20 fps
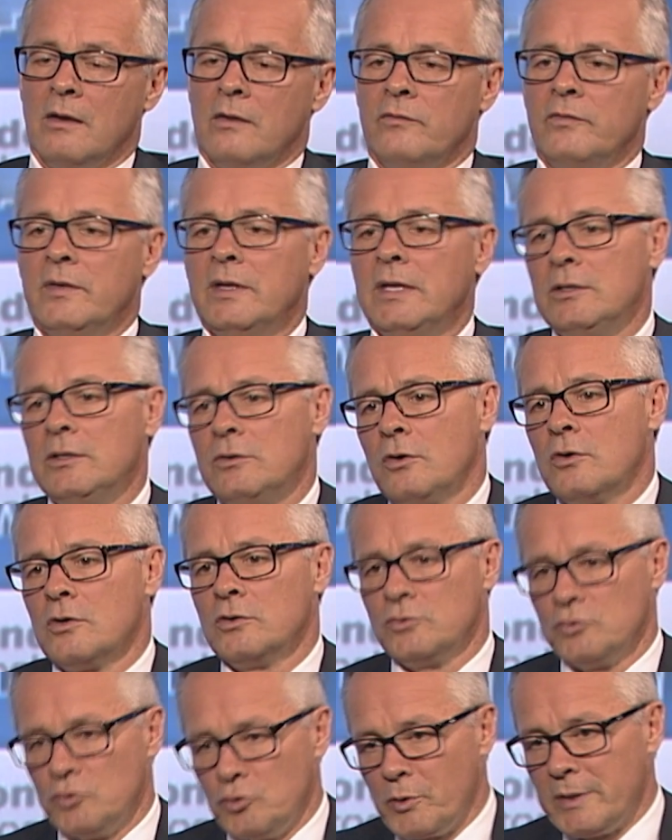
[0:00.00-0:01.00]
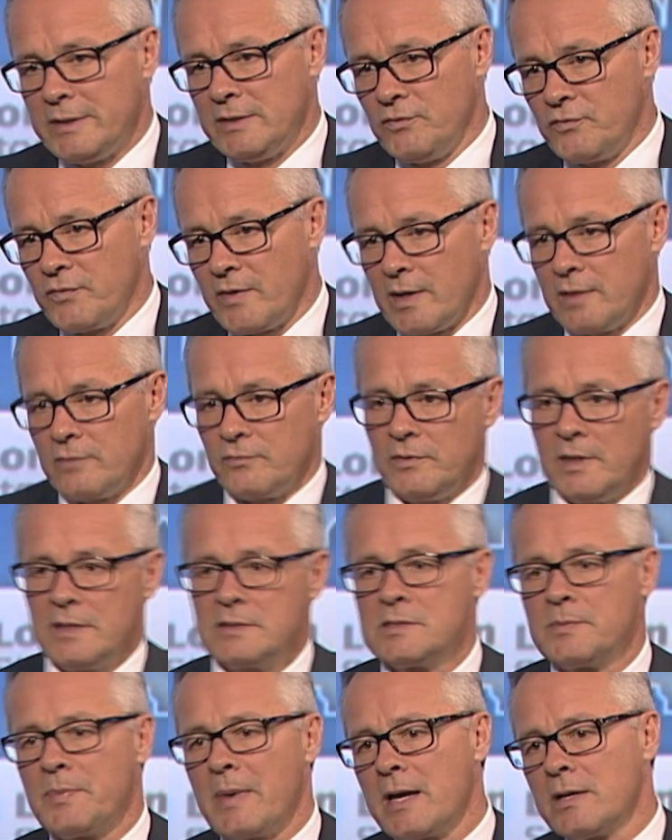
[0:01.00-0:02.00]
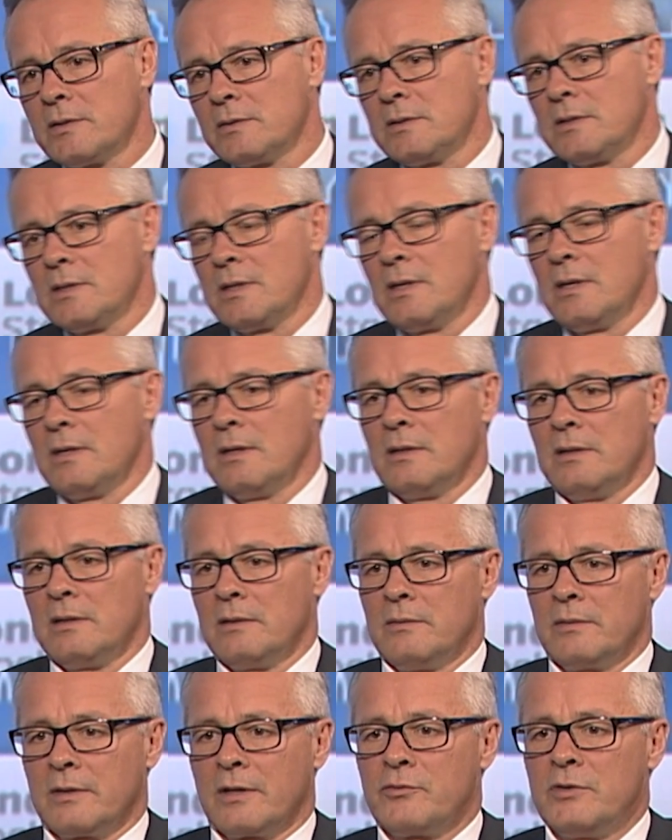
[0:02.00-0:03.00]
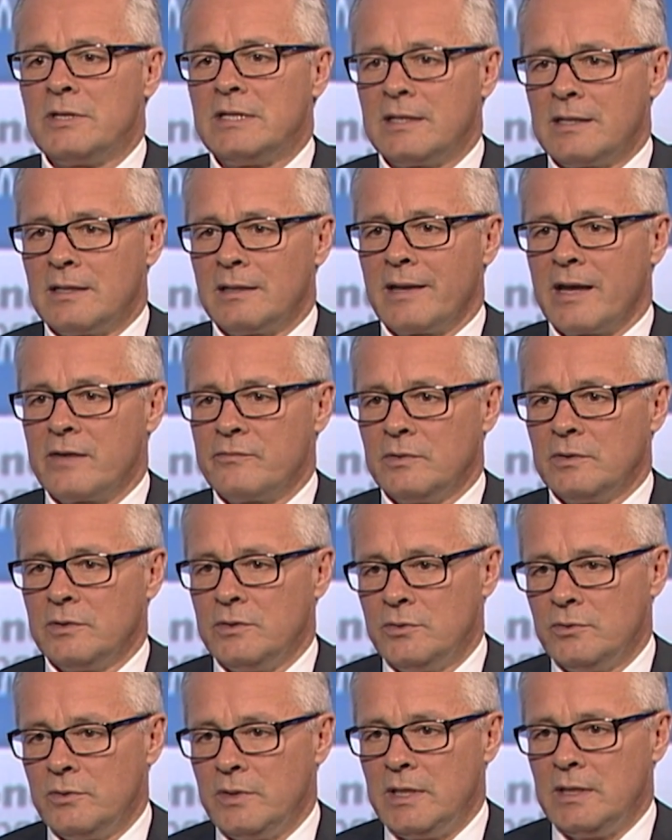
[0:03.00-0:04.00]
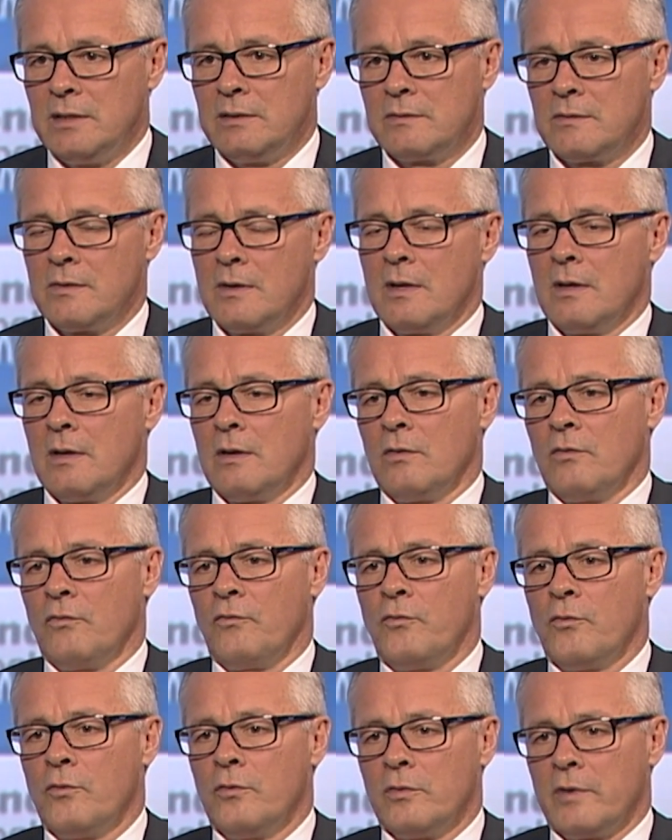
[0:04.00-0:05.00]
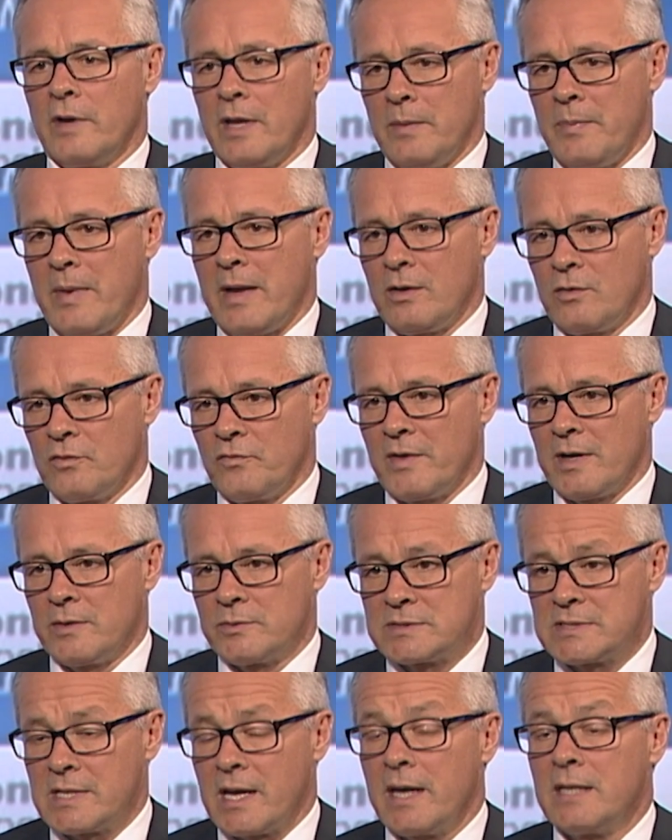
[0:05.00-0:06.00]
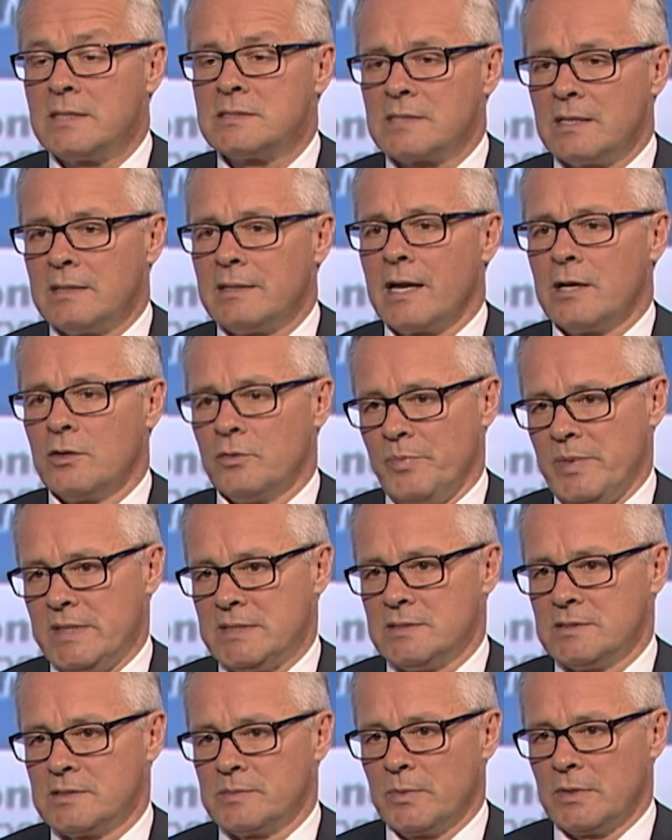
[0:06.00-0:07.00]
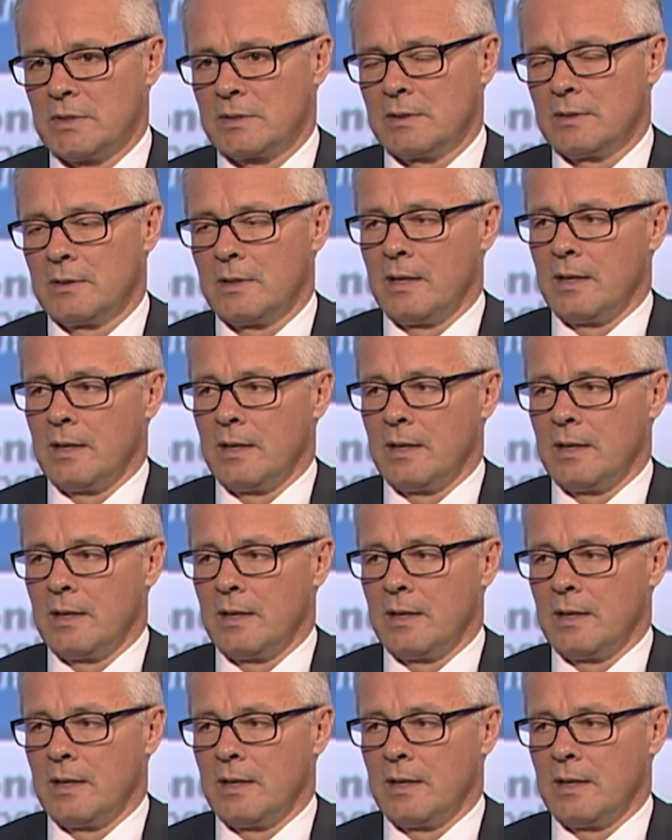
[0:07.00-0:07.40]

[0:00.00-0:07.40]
We to go to 25. That's about the critical level you need for a bank of our size and our business model.